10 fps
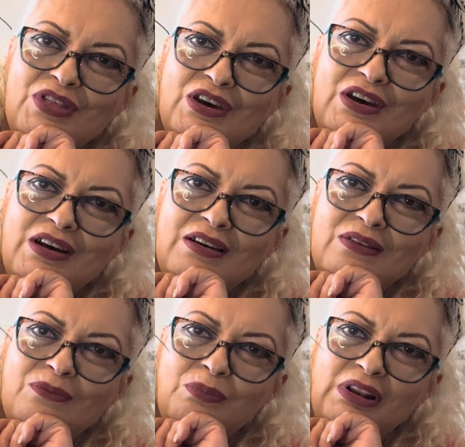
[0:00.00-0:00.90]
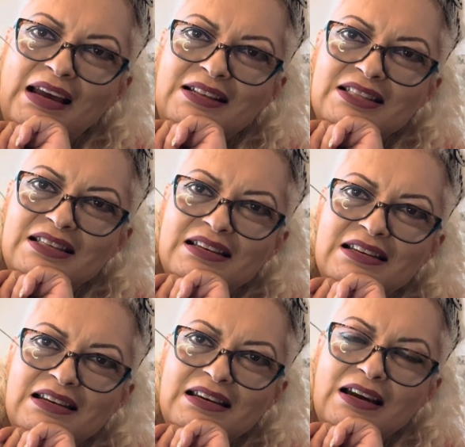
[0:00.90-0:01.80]
the plants
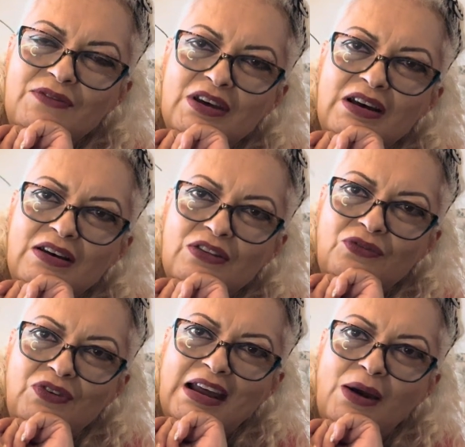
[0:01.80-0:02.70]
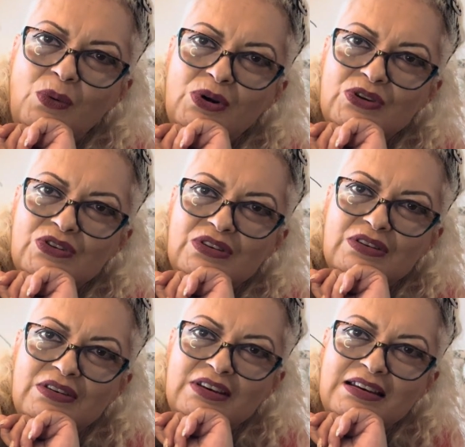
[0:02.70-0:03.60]
of the flowers
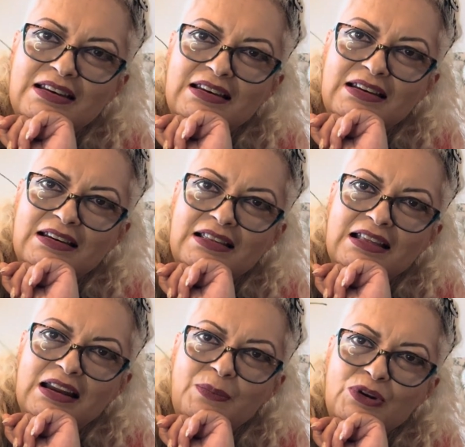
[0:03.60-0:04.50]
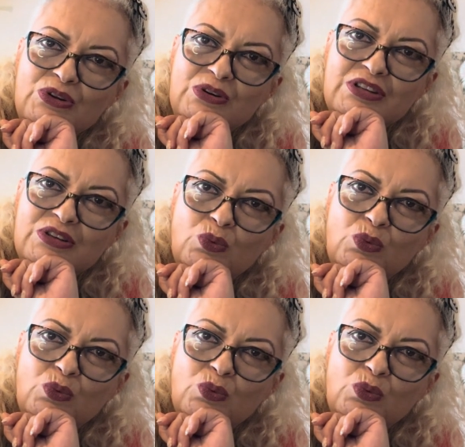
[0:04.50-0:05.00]
that it produces.